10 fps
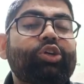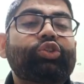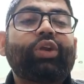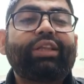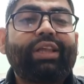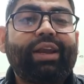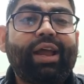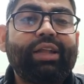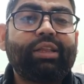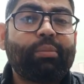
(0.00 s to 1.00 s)

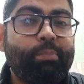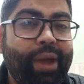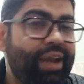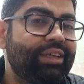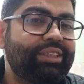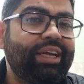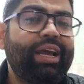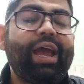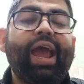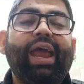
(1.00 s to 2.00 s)
Surendranath Banerjee,
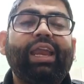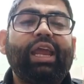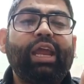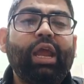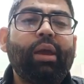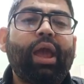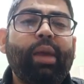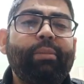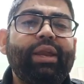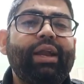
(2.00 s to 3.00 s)
an
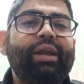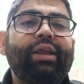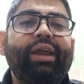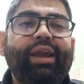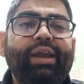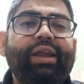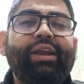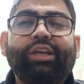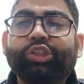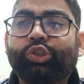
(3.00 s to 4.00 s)
eminent
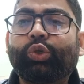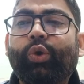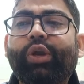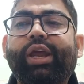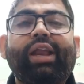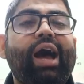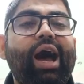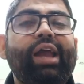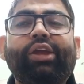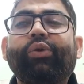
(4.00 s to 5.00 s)
Indian historian,
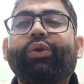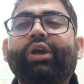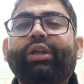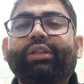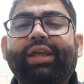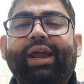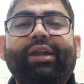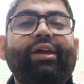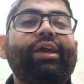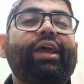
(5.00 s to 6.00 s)
argued that